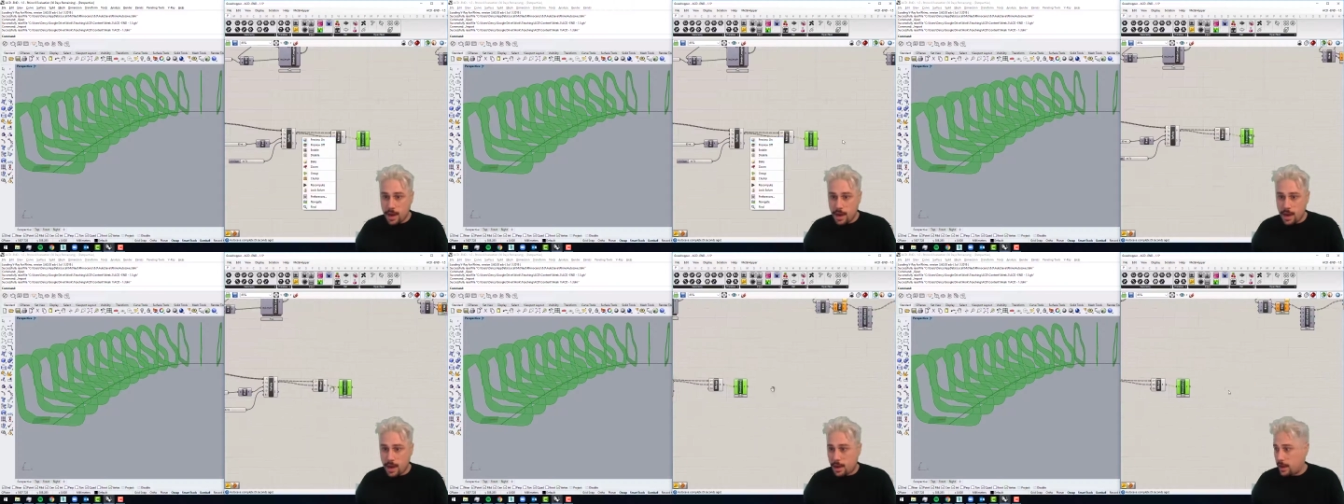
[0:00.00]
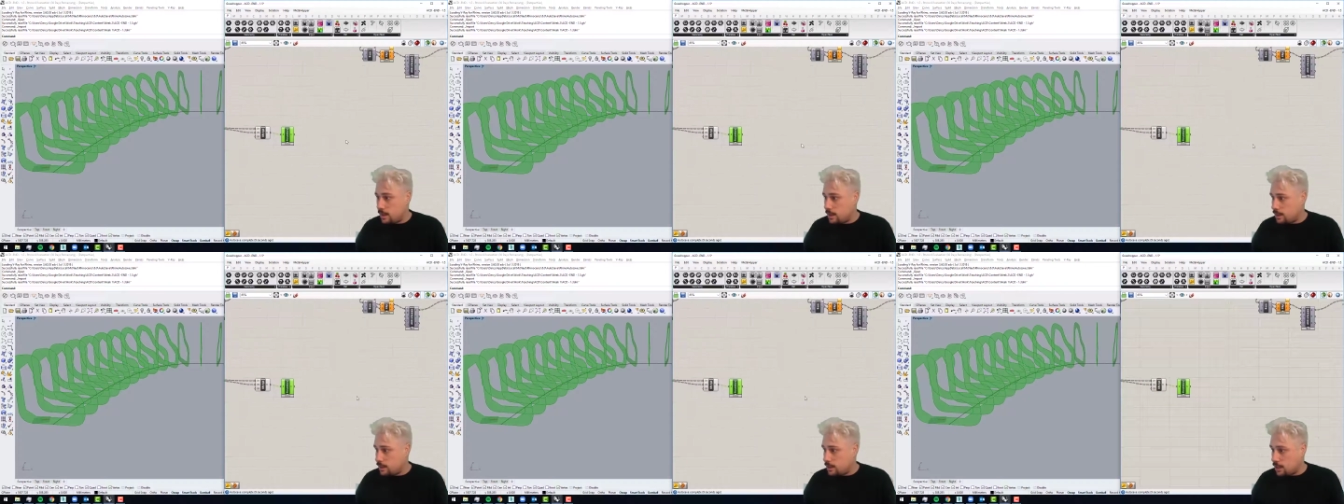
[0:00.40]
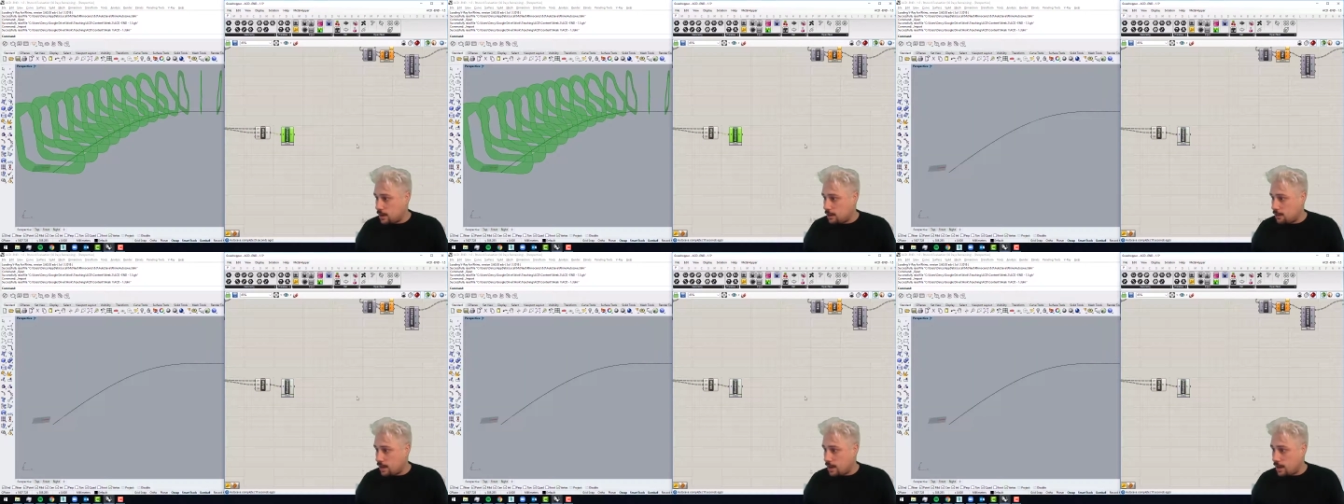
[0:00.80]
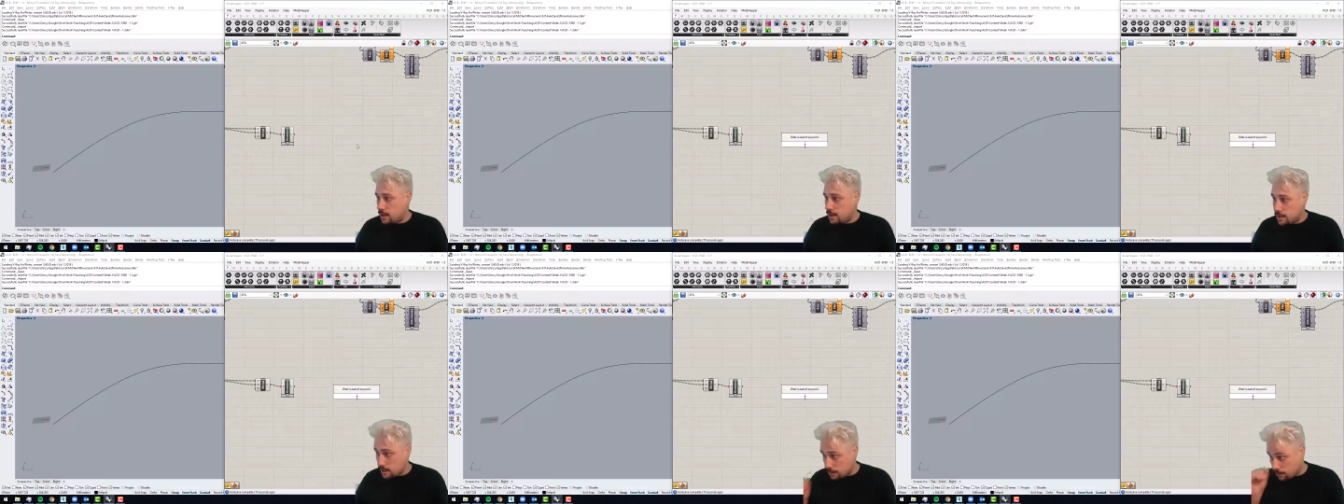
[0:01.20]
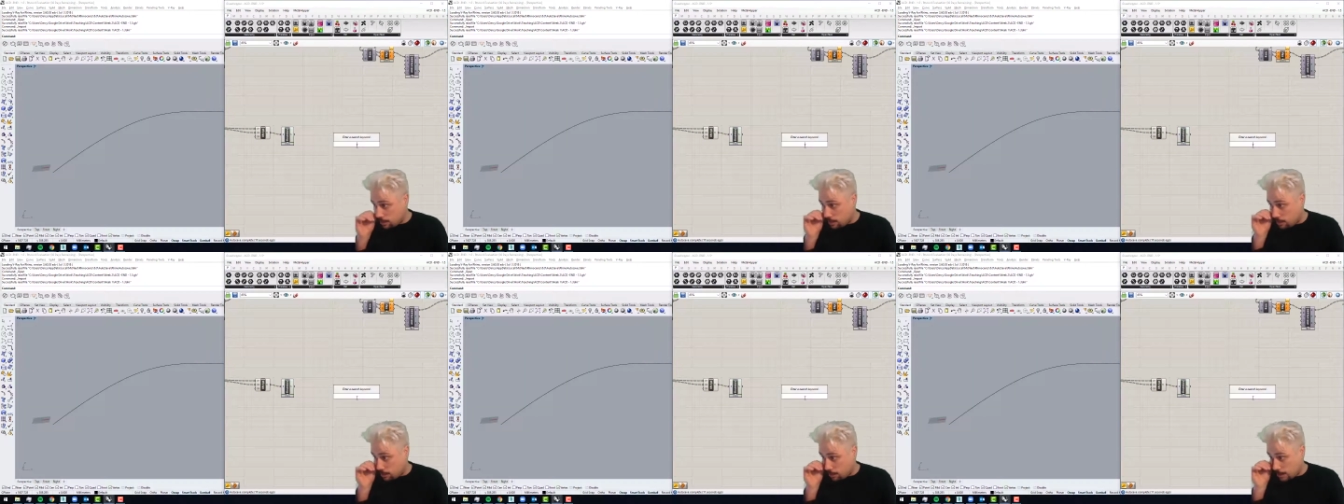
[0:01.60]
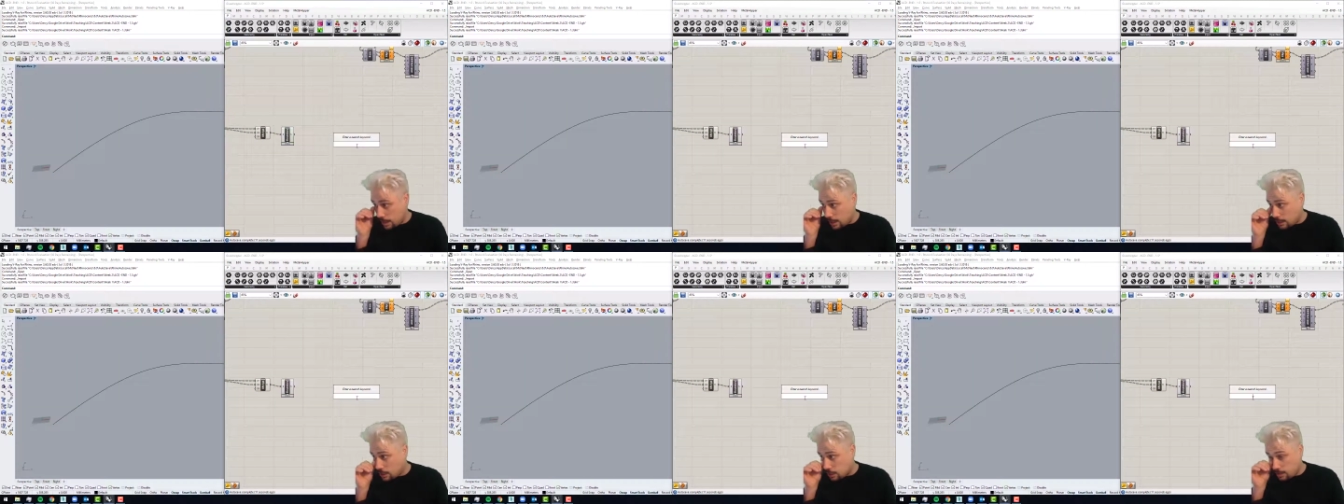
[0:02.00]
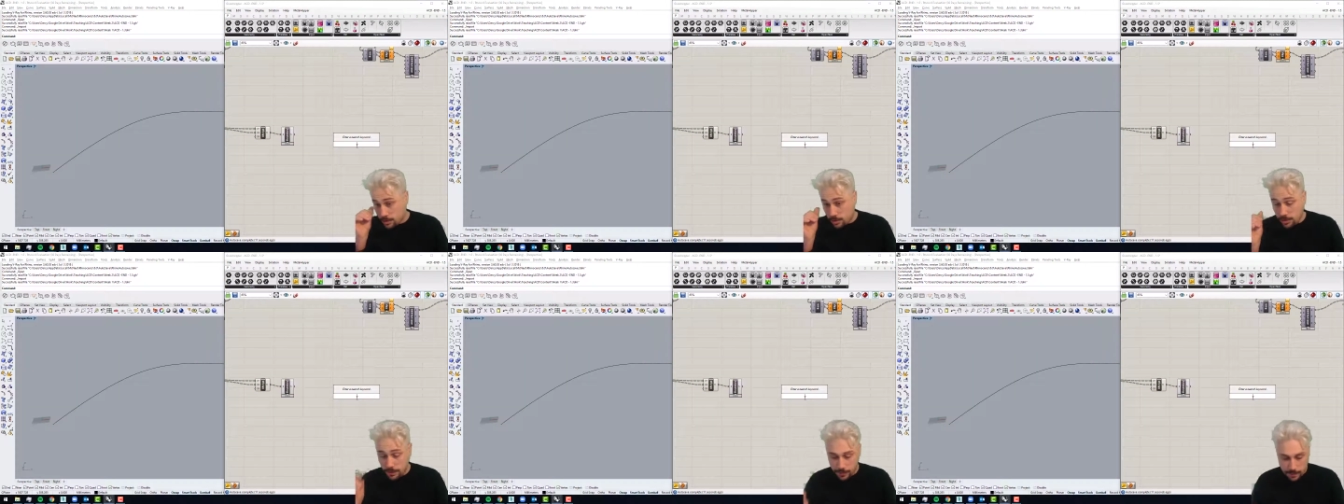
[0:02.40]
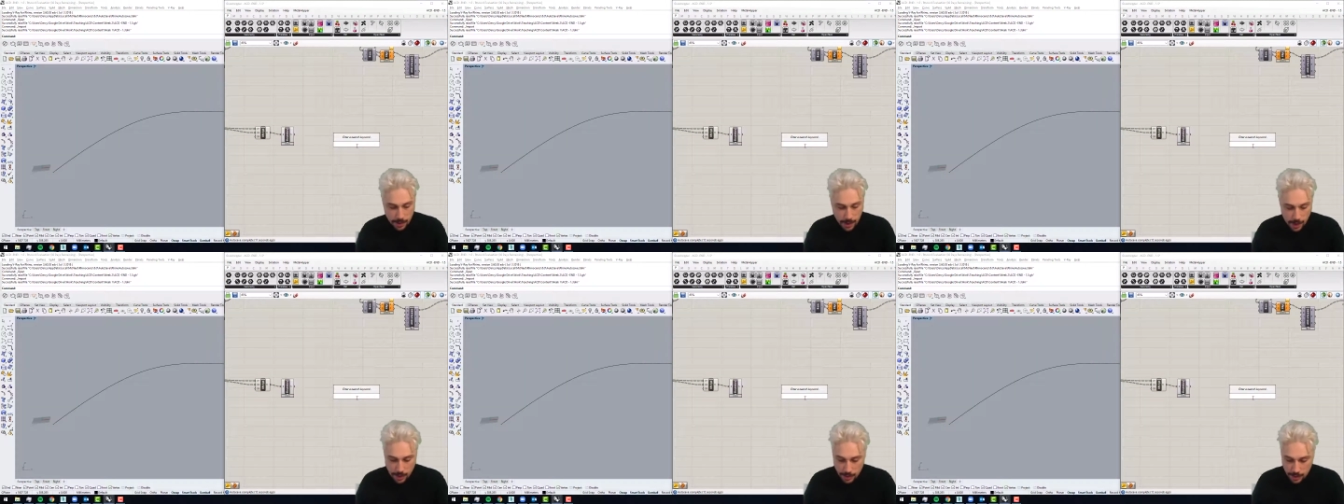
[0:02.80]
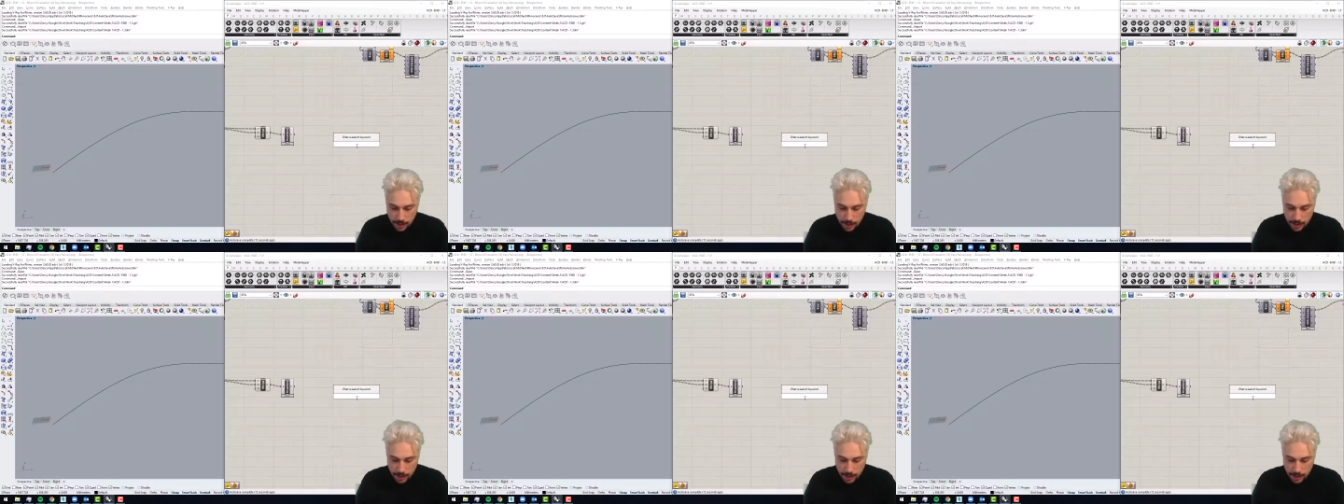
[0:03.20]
and generate some 3D geometry from that.